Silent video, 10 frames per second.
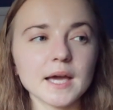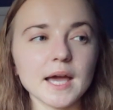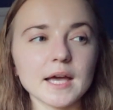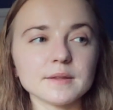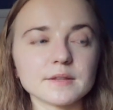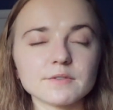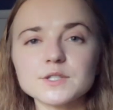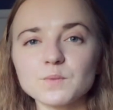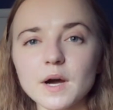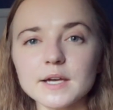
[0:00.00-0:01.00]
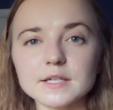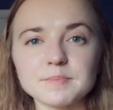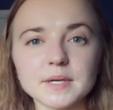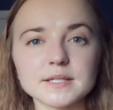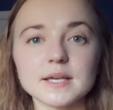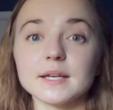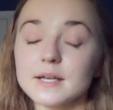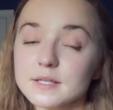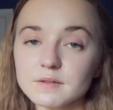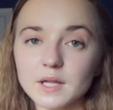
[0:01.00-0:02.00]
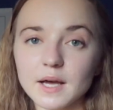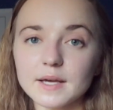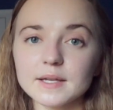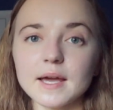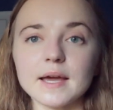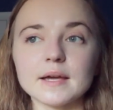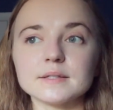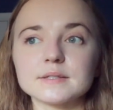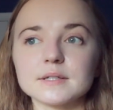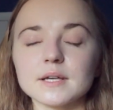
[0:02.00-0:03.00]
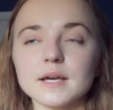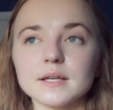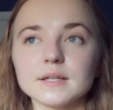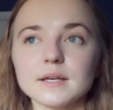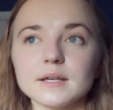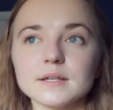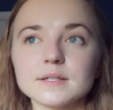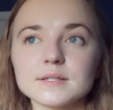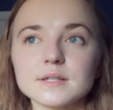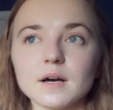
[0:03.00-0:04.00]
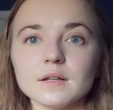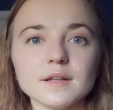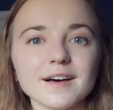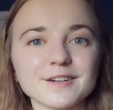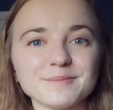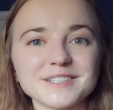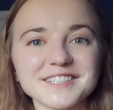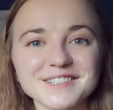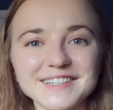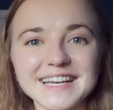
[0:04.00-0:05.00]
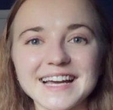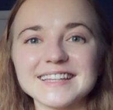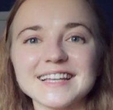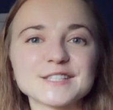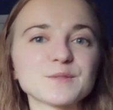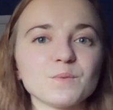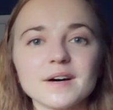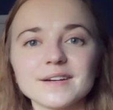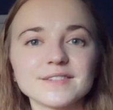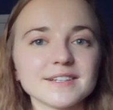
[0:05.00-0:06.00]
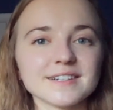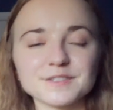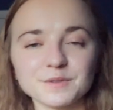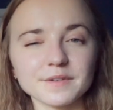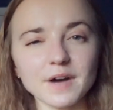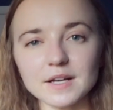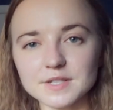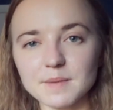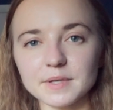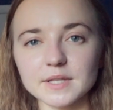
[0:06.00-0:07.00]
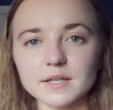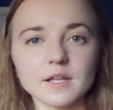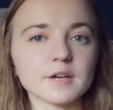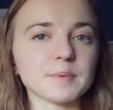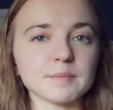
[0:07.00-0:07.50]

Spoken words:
And the reason why is because it is online and it is a lot of machine learning, and that's one of the sort of hot topic that a lot